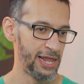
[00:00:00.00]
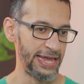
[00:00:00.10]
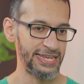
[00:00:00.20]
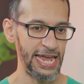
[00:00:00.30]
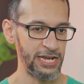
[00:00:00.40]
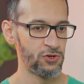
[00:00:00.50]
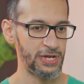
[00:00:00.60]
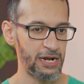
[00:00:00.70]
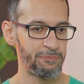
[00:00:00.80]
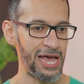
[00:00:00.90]
Like, can you
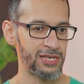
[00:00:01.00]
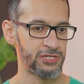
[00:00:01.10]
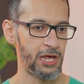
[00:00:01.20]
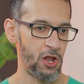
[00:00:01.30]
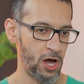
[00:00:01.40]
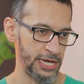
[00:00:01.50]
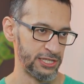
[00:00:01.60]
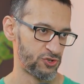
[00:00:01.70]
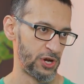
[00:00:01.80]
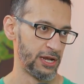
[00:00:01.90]
get past a
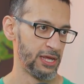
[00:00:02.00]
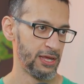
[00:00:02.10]
login screen?